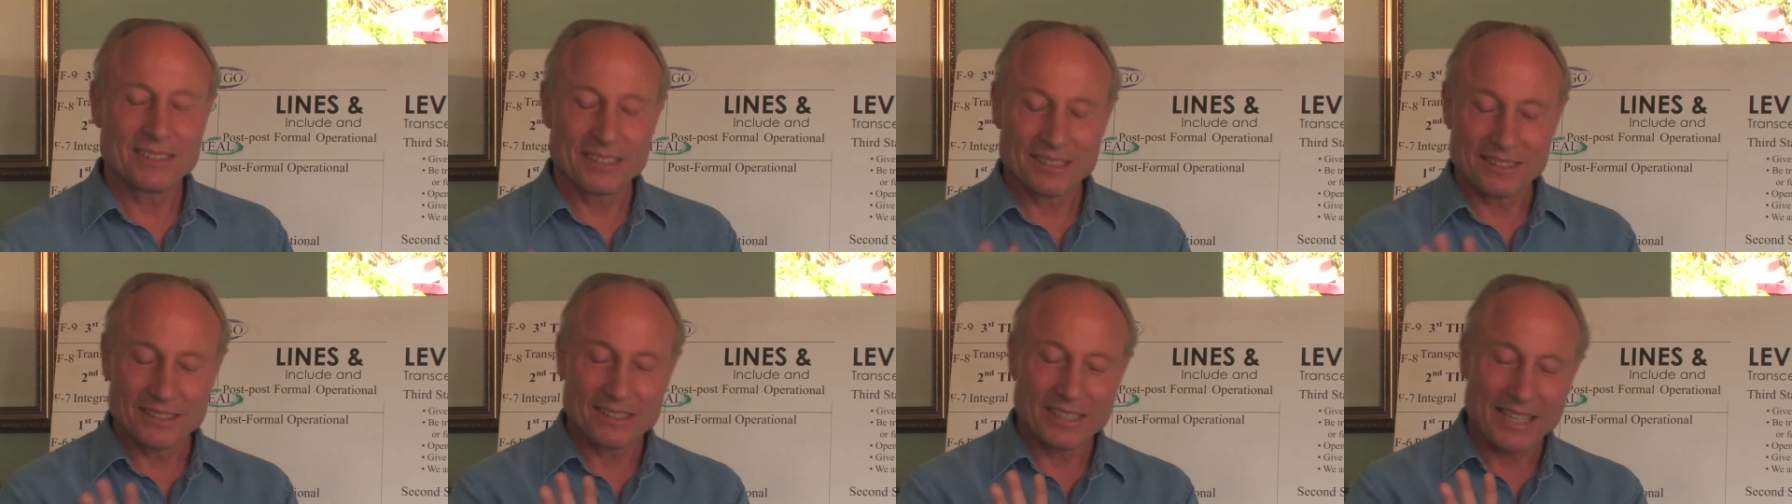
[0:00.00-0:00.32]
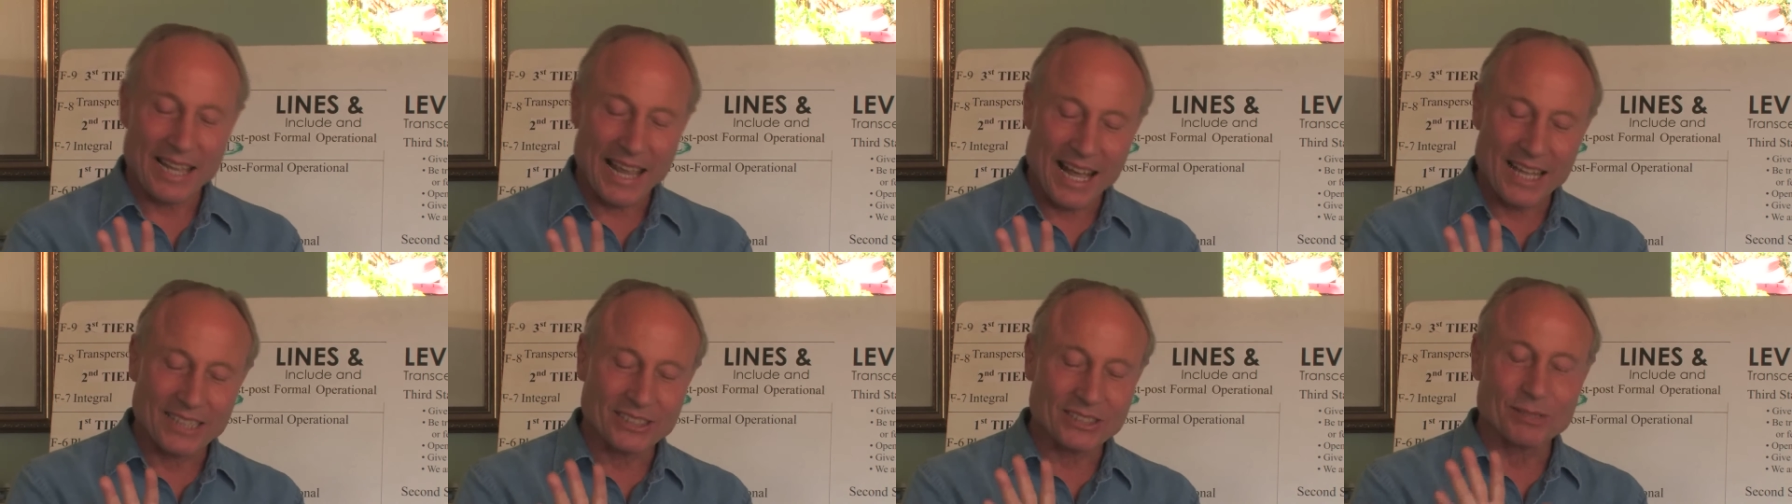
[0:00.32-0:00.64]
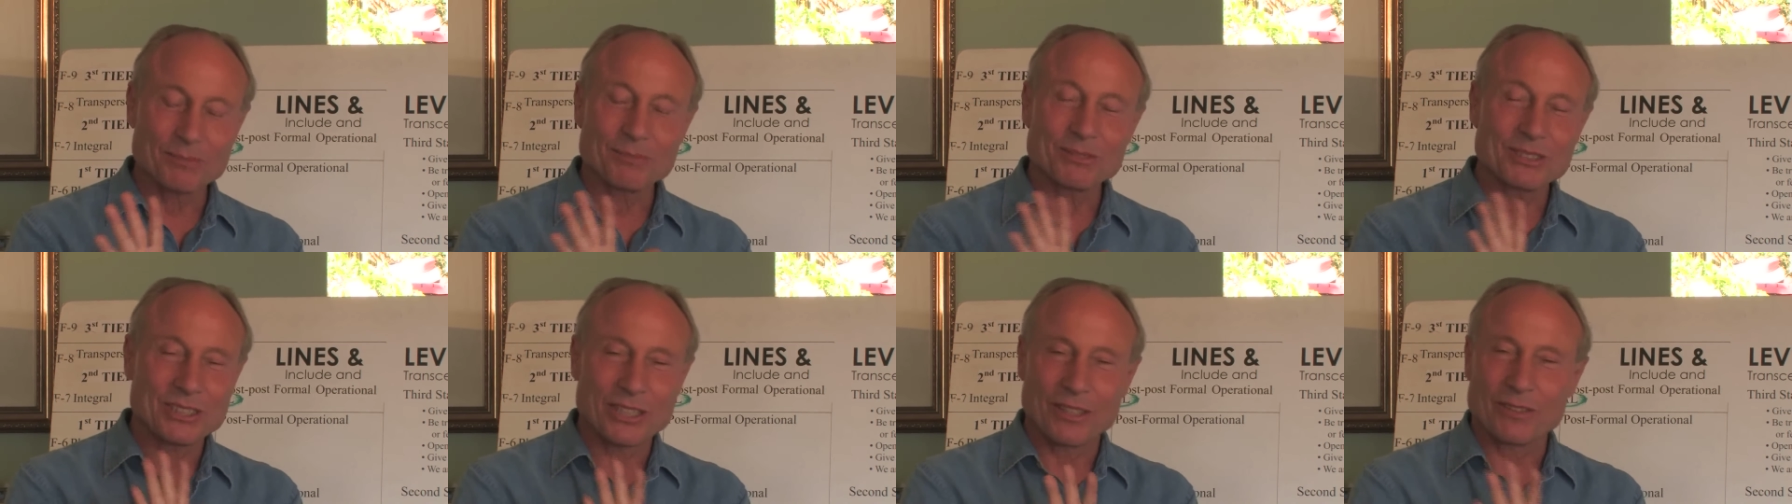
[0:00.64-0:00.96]
to, to ask
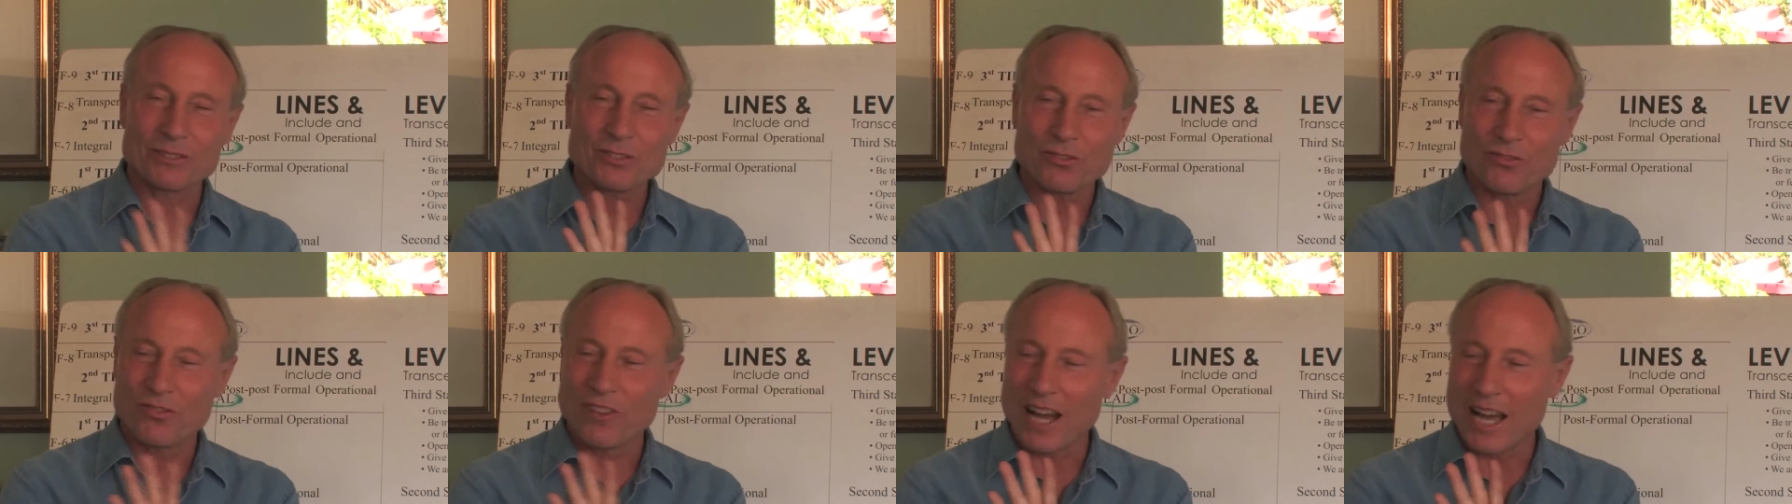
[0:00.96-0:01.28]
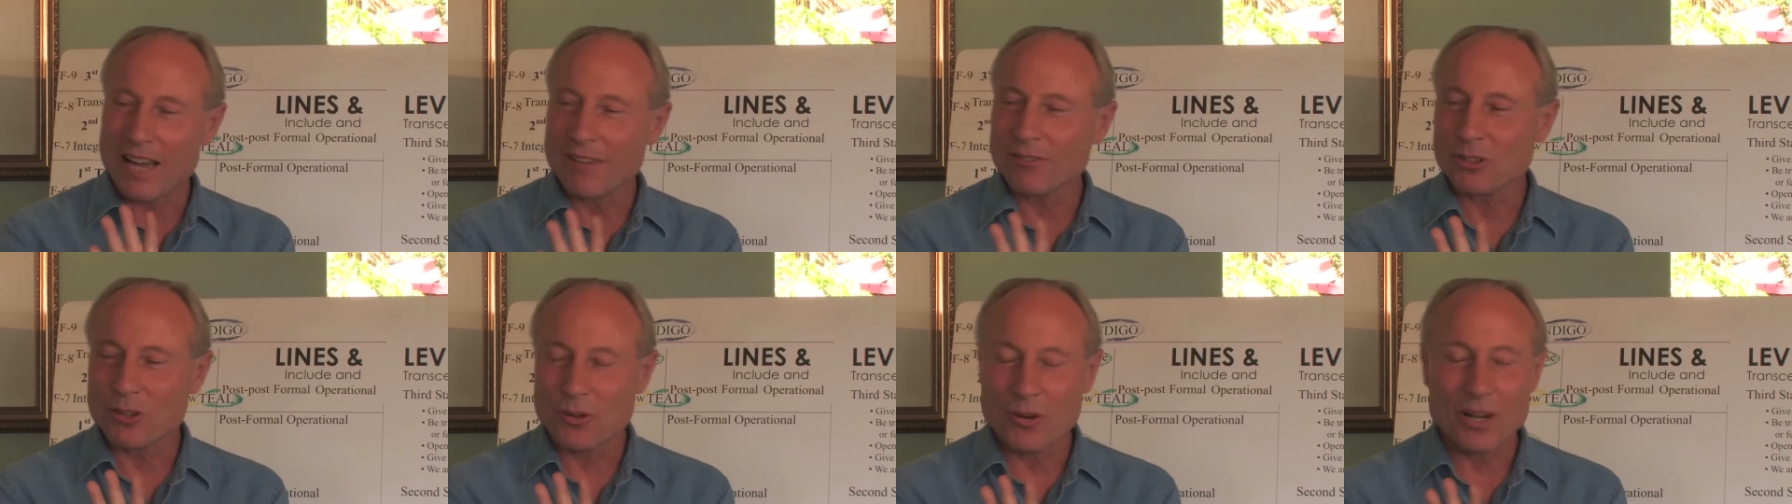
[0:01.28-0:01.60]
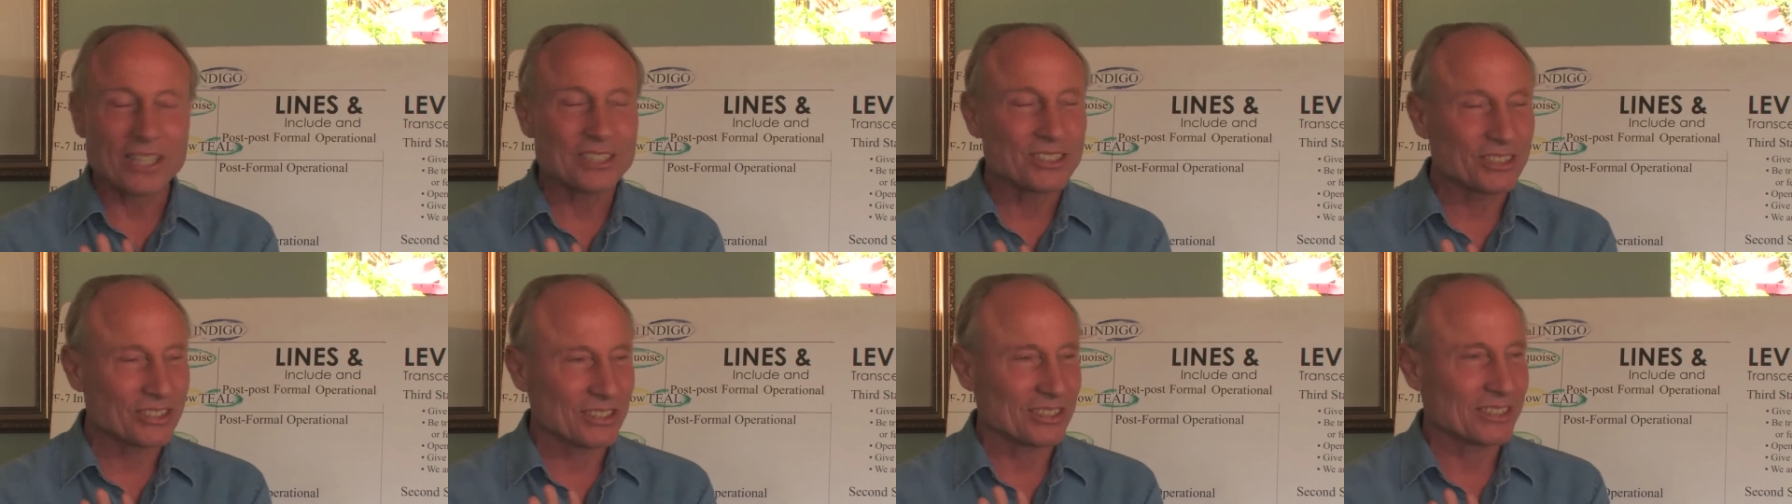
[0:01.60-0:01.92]
themselves five
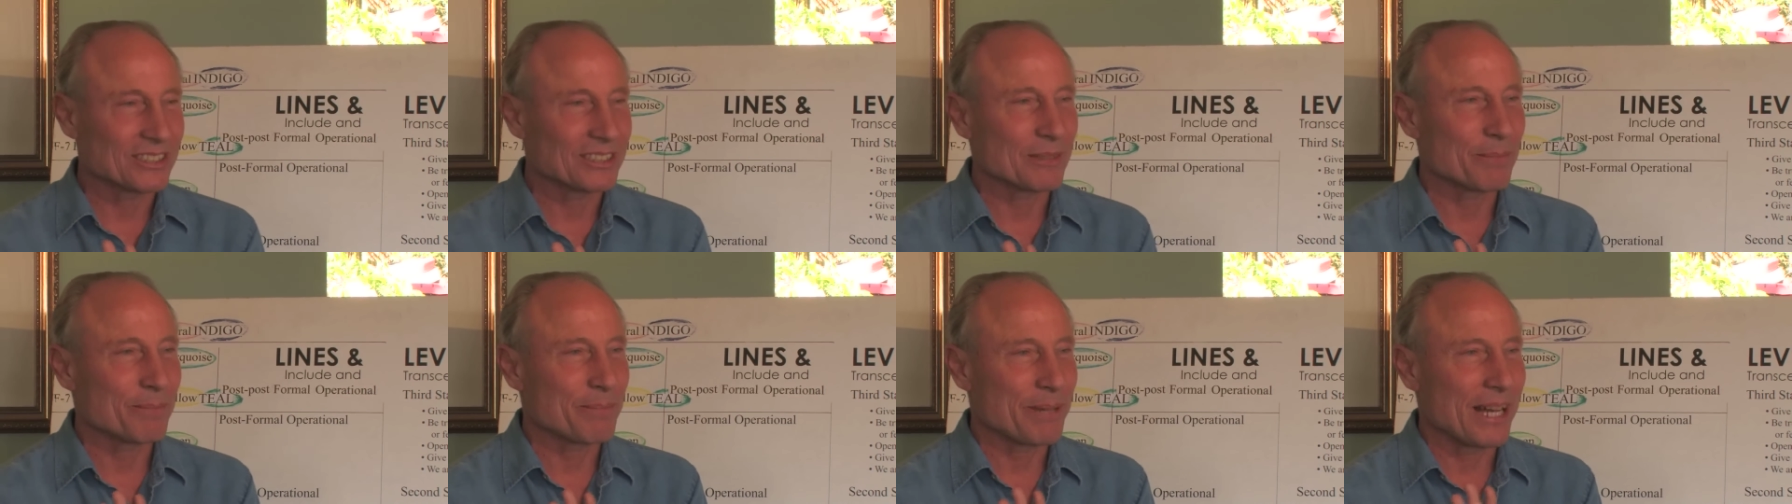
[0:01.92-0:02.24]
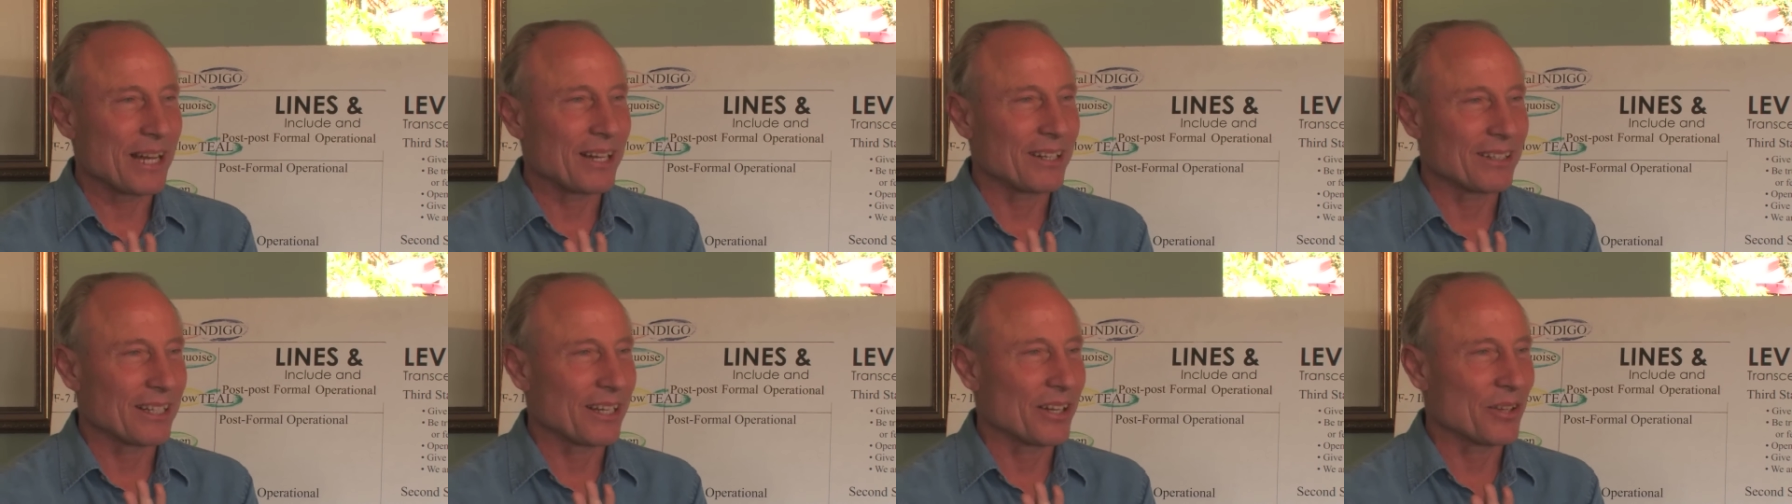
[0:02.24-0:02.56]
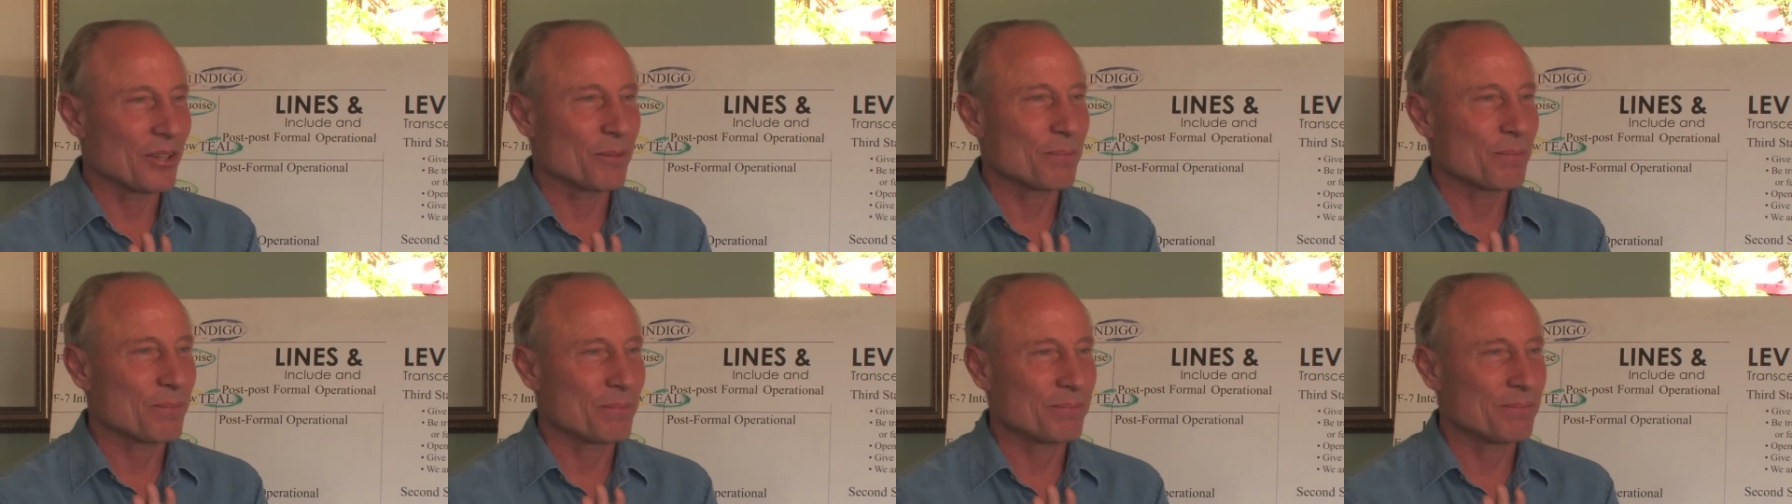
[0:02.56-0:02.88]
questions about
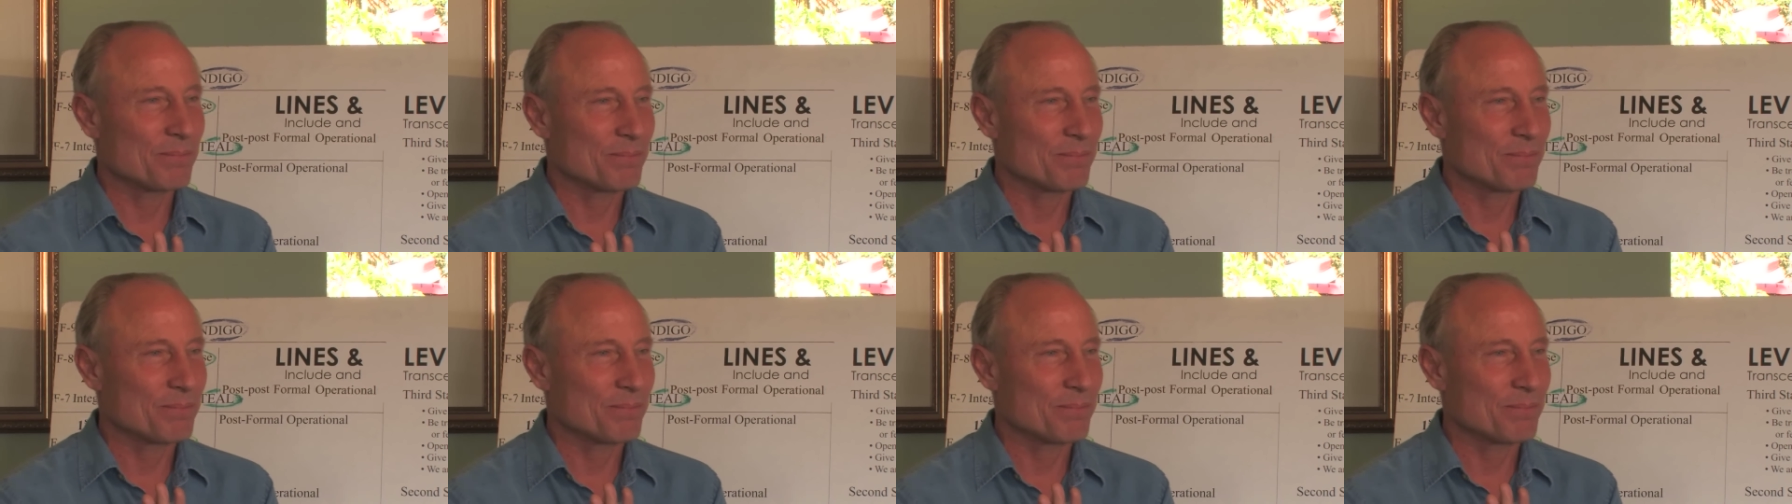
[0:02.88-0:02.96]
other,